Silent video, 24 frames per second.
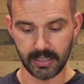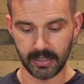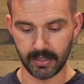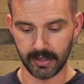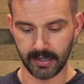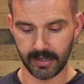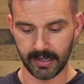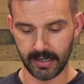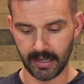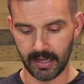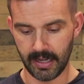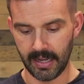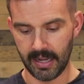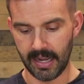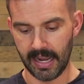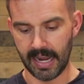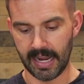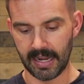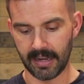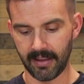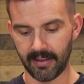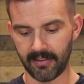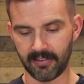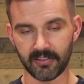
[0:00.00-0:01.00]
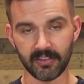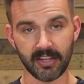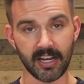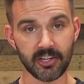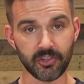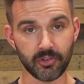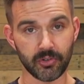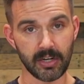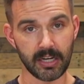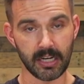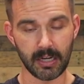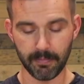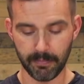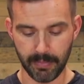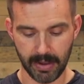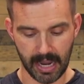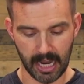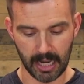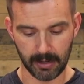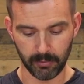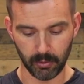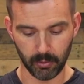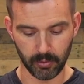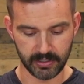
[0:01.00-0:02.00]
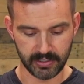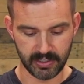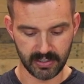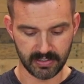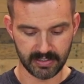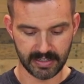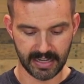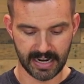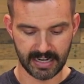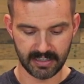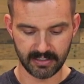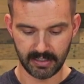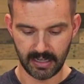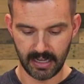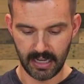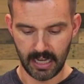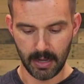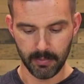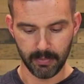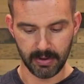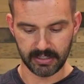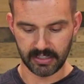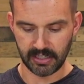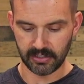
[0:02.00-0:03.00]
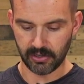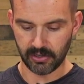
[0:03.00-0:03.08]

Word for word: good. It is touchscreen compatible, which is nice. But to